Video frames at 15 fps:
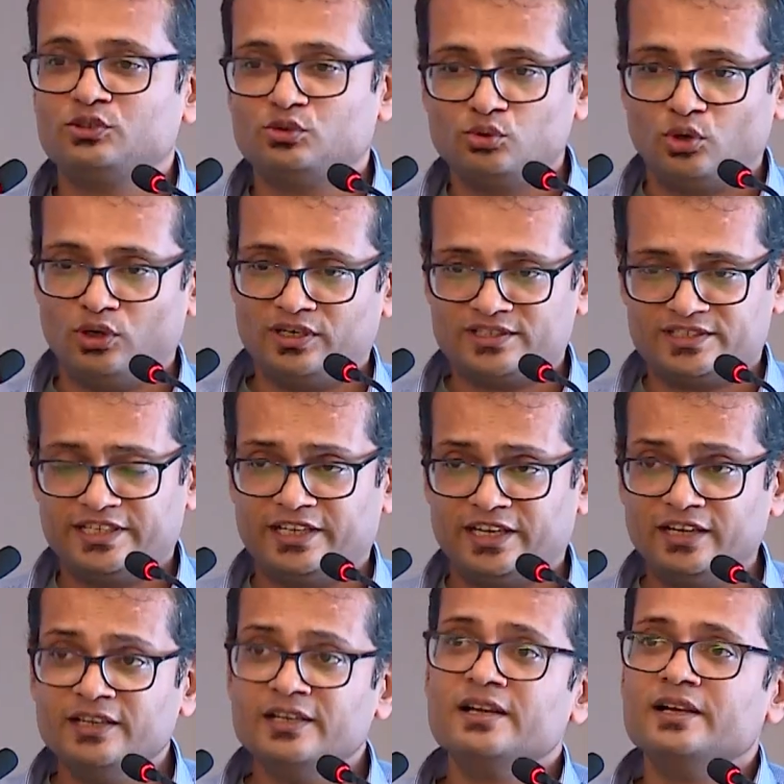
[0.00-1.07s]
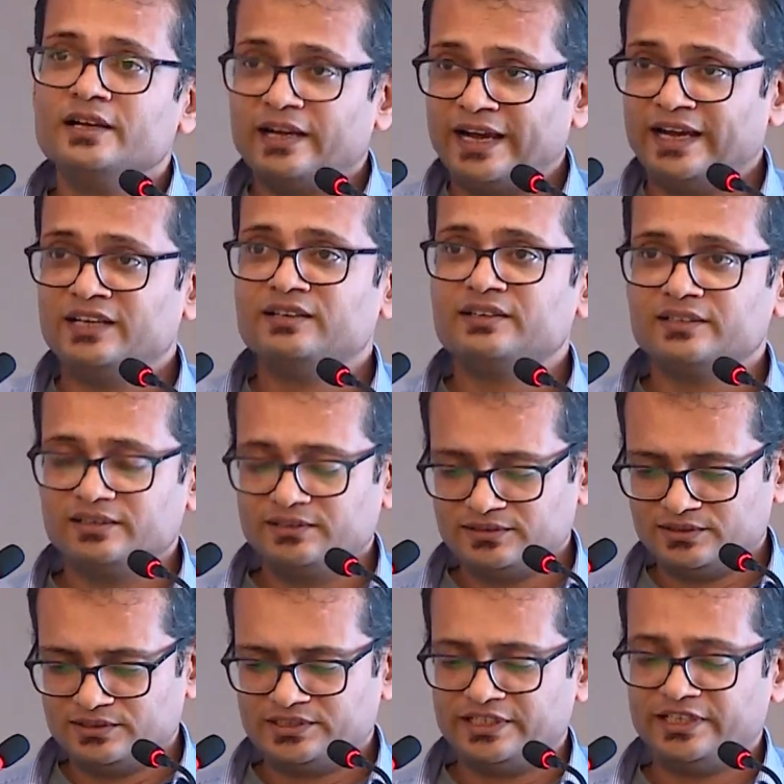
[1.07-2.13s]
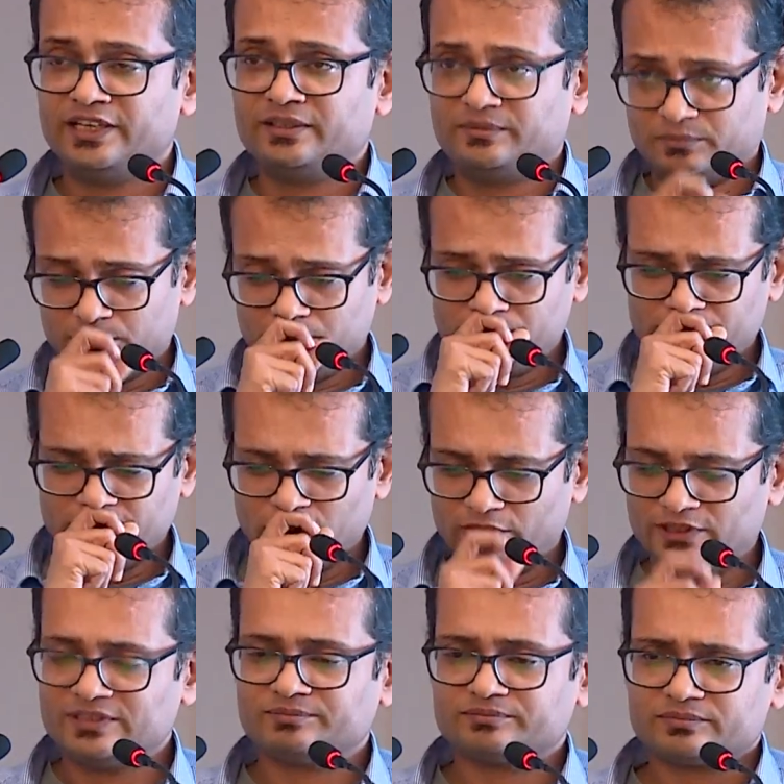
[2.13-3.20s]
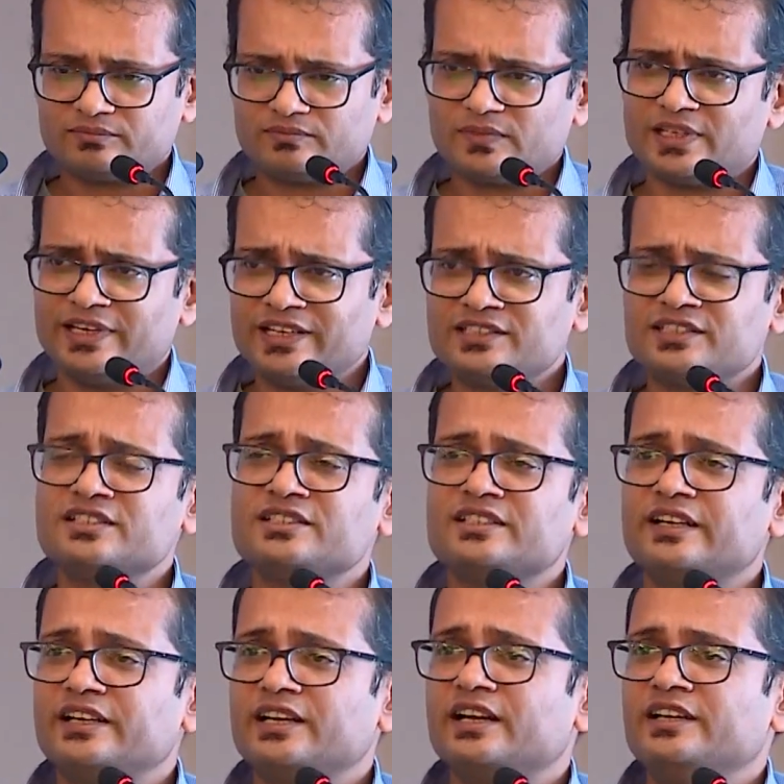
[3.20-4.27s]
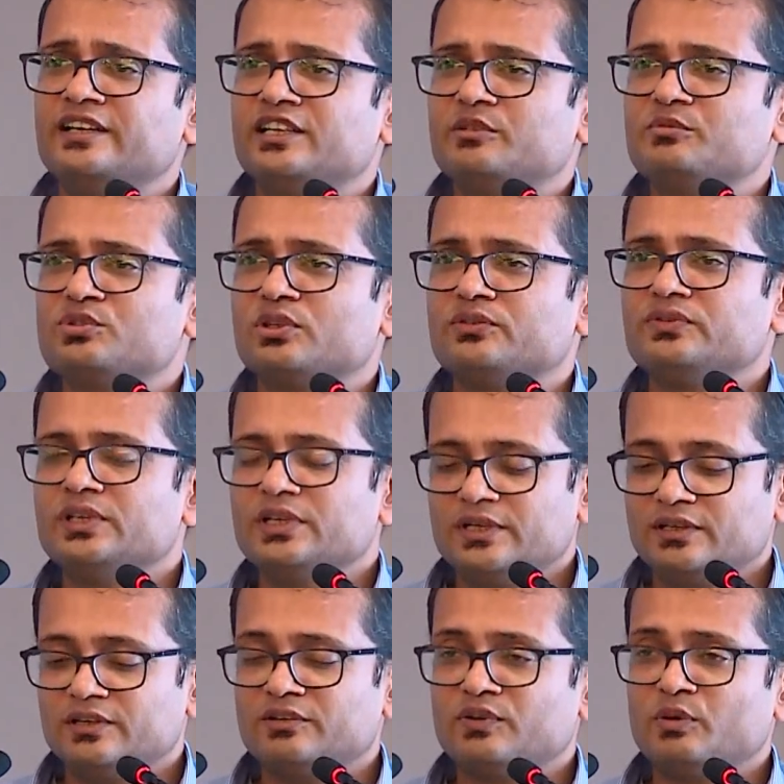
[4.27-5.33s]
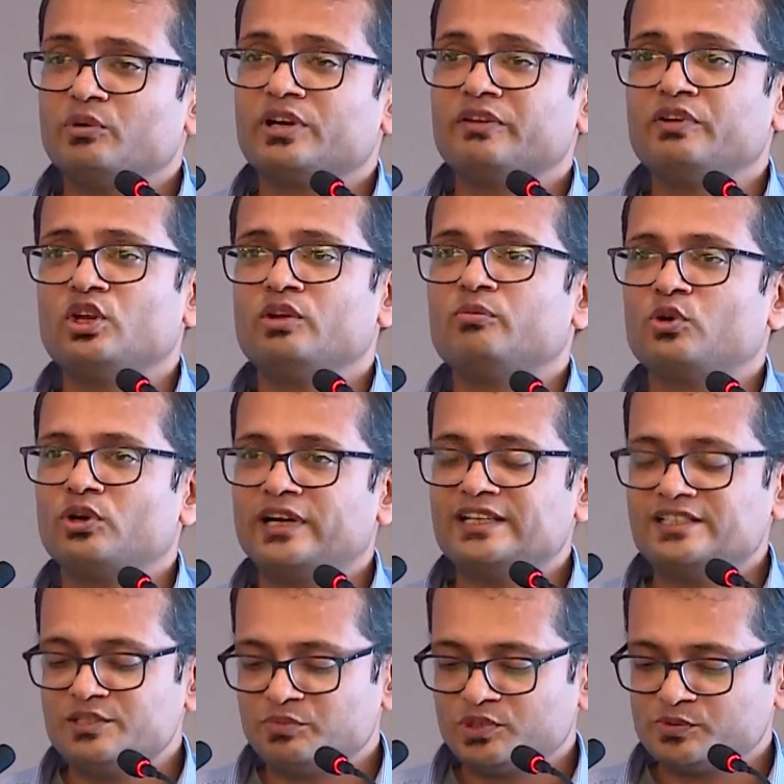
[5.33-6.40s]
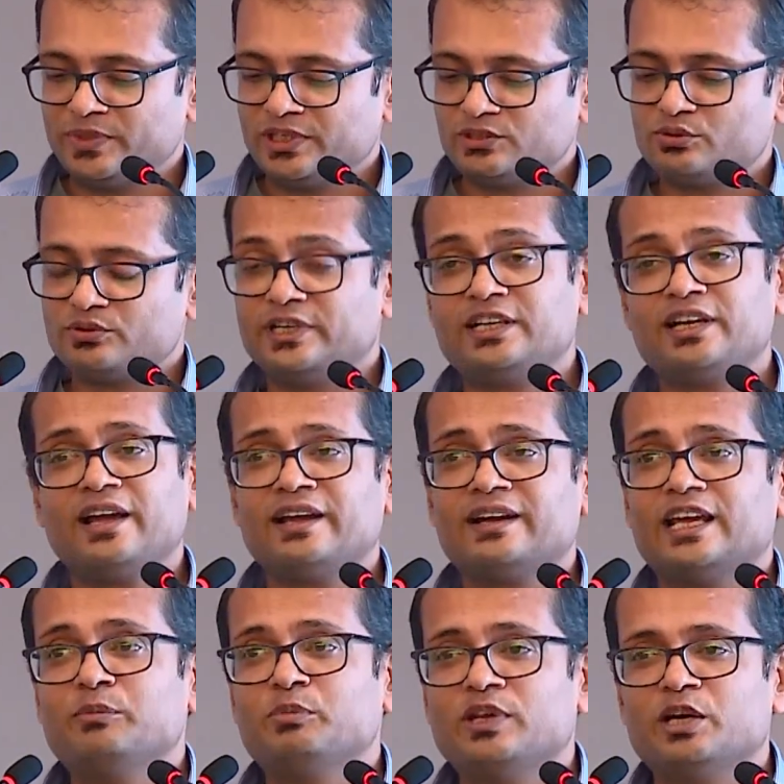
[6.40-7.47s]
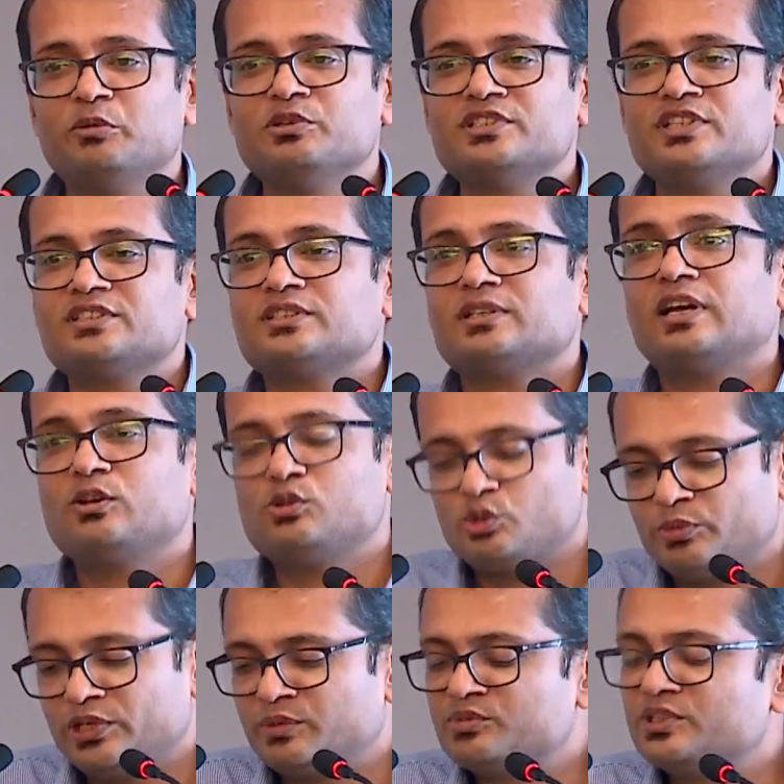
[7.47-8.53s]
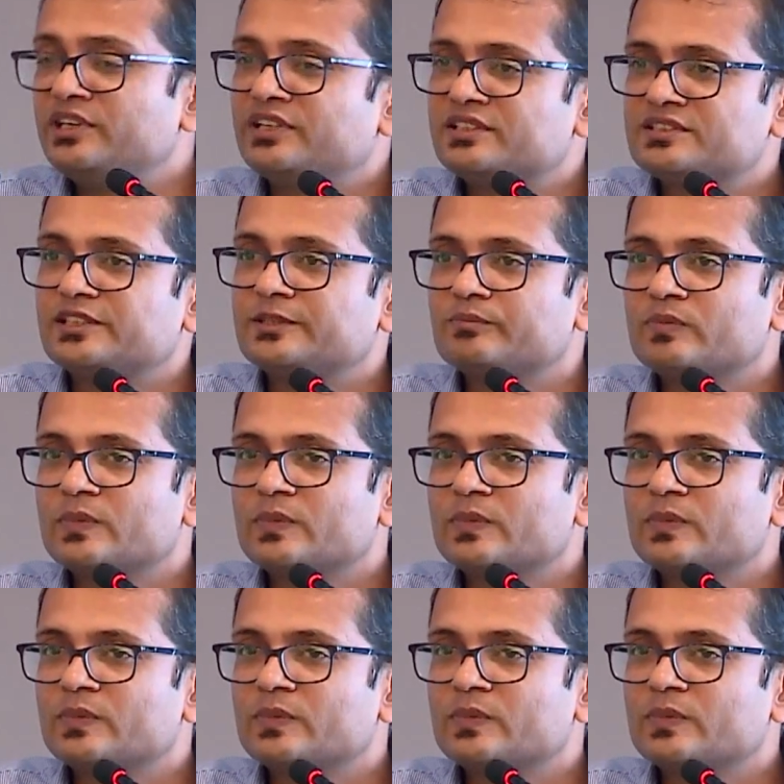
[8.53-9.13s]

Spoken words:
Truecaller's data and sharing or exchanging the data in terms of from a revenue monetization perspective. Data and IP-led businesses also becomes interesting.